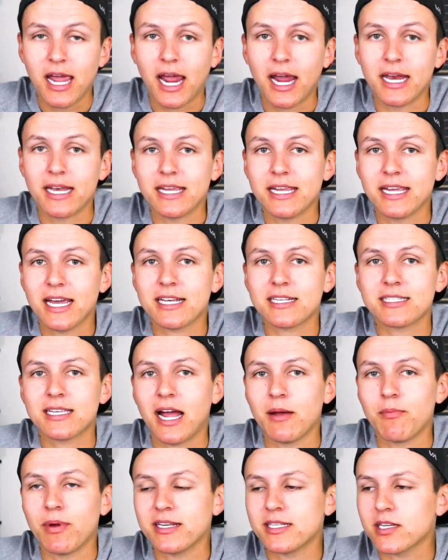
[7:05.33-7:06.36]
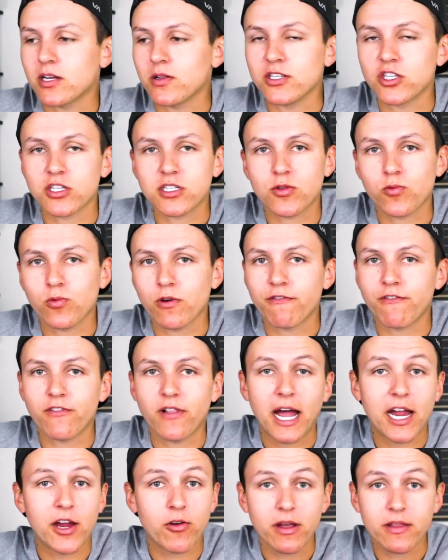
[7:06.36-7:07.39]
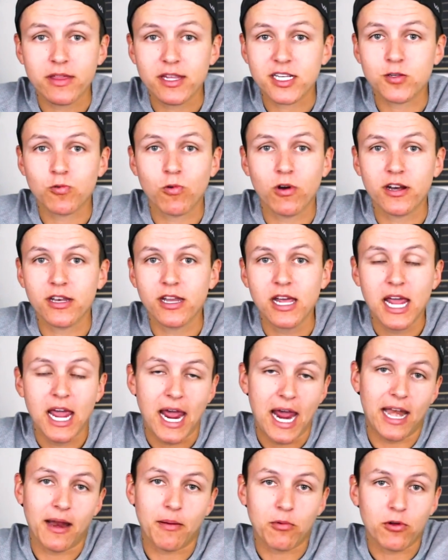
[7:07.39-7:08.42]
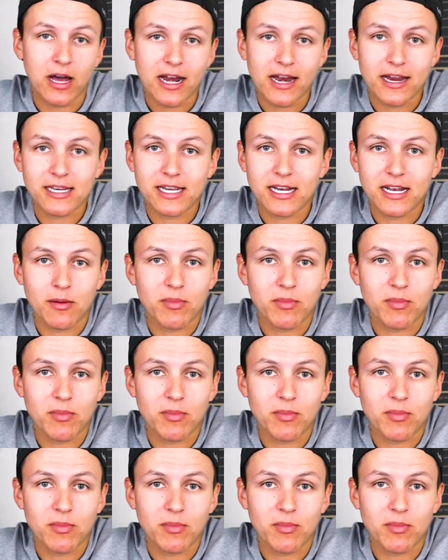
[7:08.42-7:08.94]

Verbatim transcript: And yes, I basically just threw a flyer at this one, and I'm glad I did.